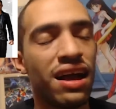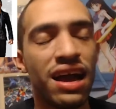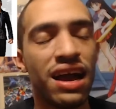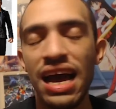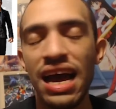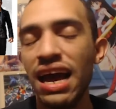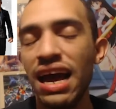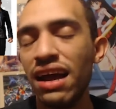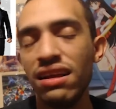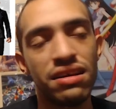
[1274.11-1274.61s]

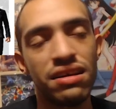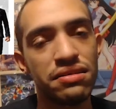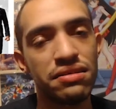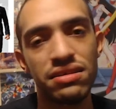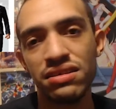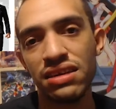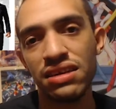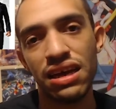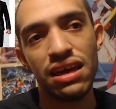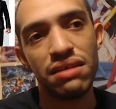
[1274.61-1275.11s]
I love
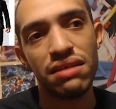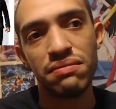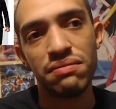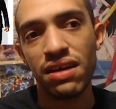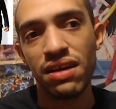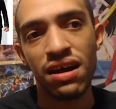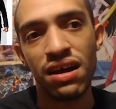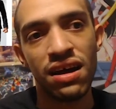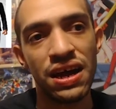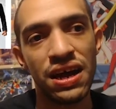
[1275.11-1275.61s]
this game.
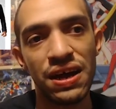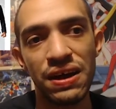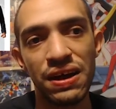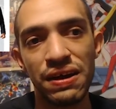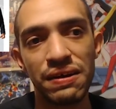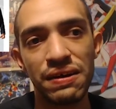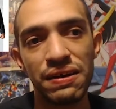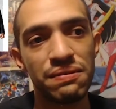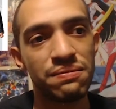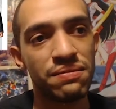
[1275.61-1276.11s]

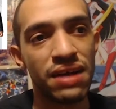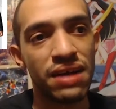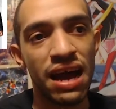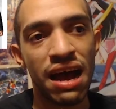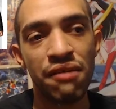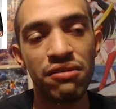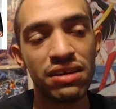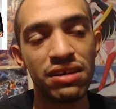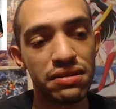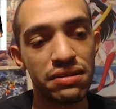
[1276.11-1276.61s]

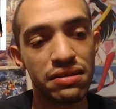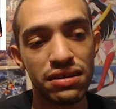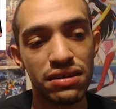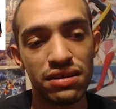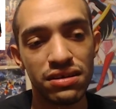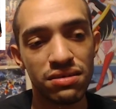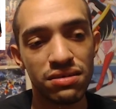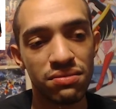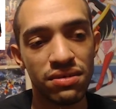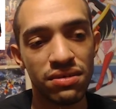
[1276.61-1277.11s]
I would give
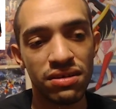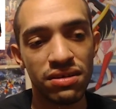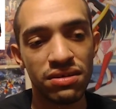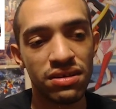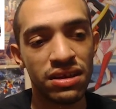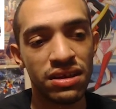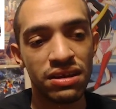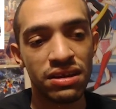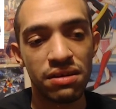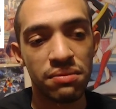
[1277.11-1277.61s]
this,
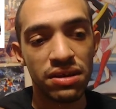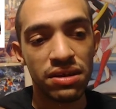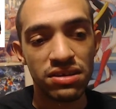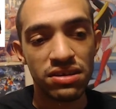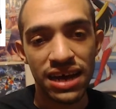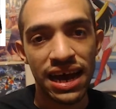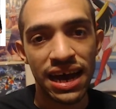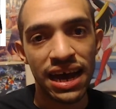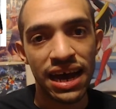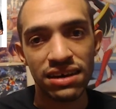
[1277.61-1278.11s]
you know, much
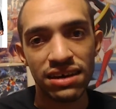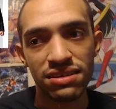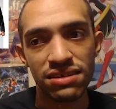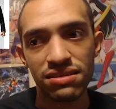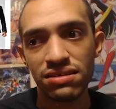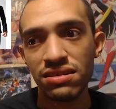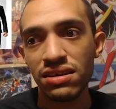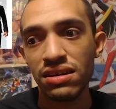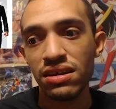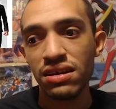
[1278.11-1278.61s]

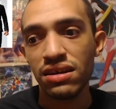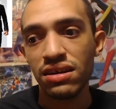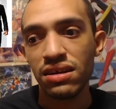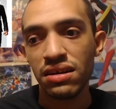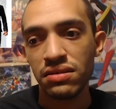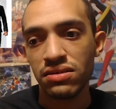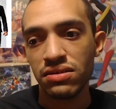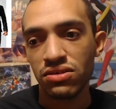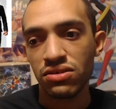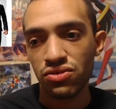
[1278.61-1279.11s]
higher
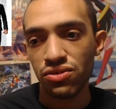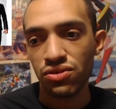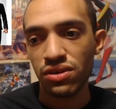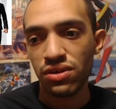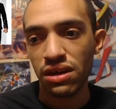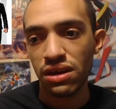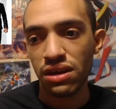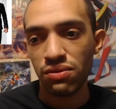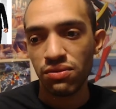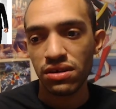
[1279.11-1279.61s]
if the
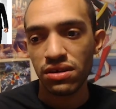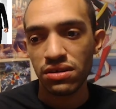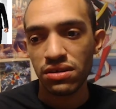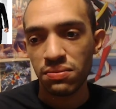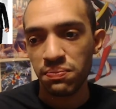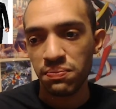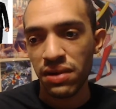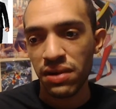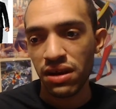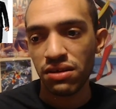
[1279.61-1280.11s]
story was
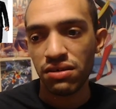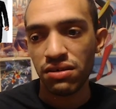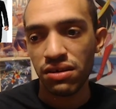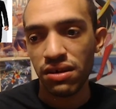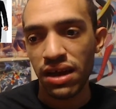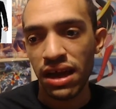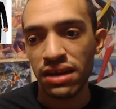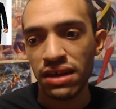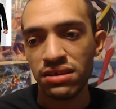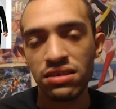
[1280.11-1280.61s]
better
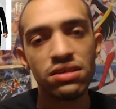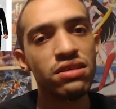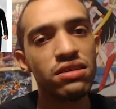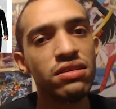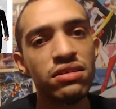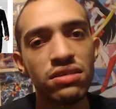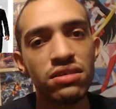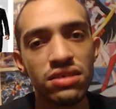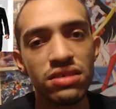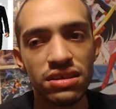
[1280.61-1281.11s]
and
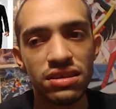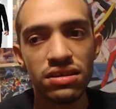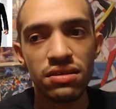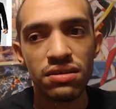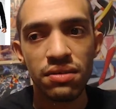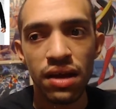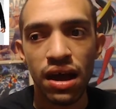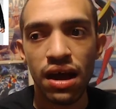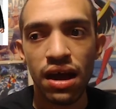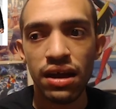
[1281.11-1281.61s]
certain
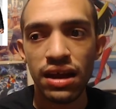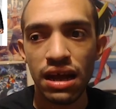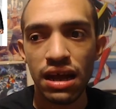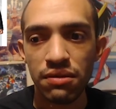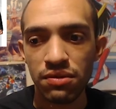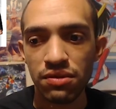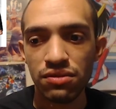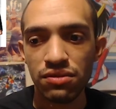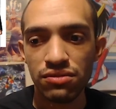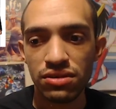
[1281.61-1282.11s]

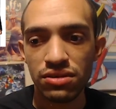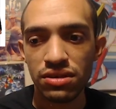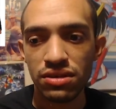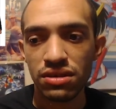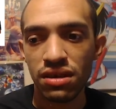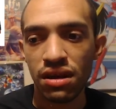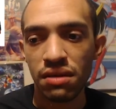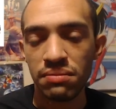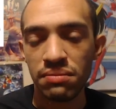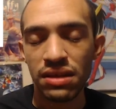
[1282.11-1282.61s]
levels,
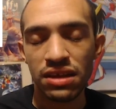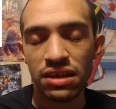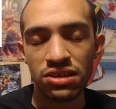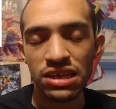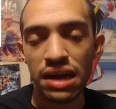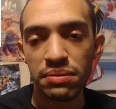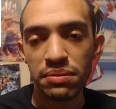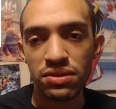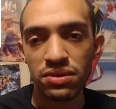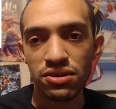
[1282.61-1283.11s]

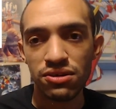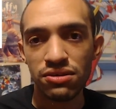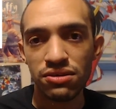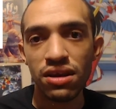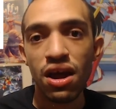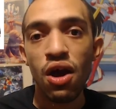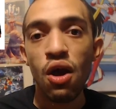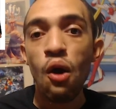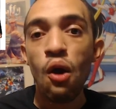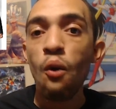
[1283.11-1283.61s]
chapters
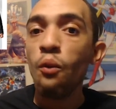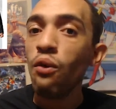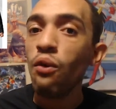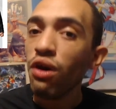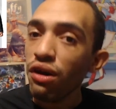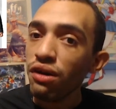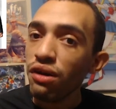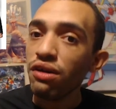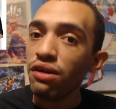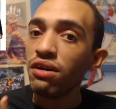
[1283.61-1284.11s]

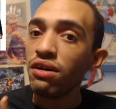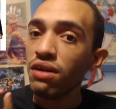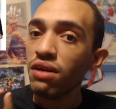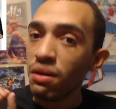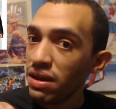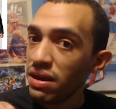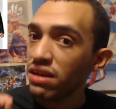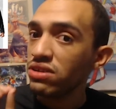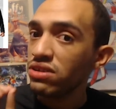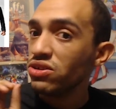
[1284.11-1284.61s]
were a
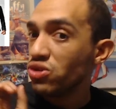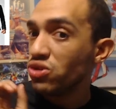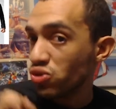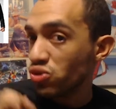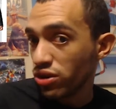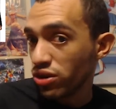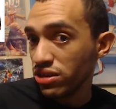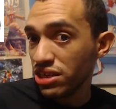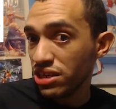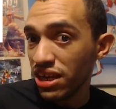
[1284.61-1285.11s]
bit
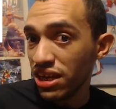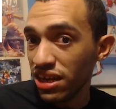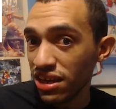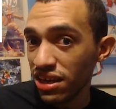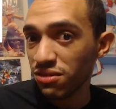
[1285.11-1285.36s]
short.